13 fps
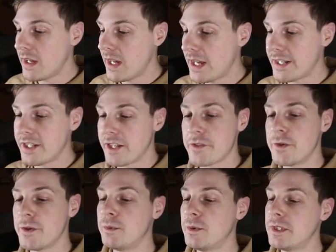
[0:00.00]
And I
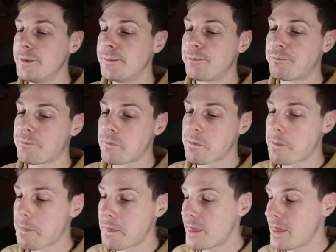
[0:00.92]
thought, well,
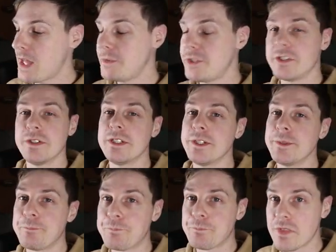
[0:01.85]
I'm enjoying it.
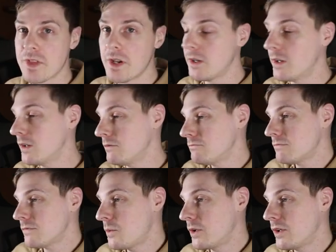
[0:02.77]

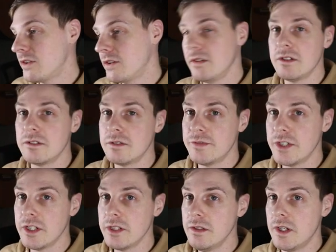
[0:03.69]
I want to do a little
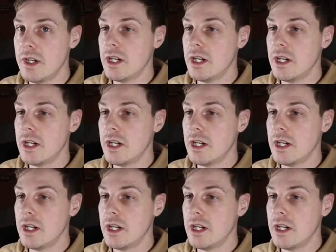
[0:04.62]
review,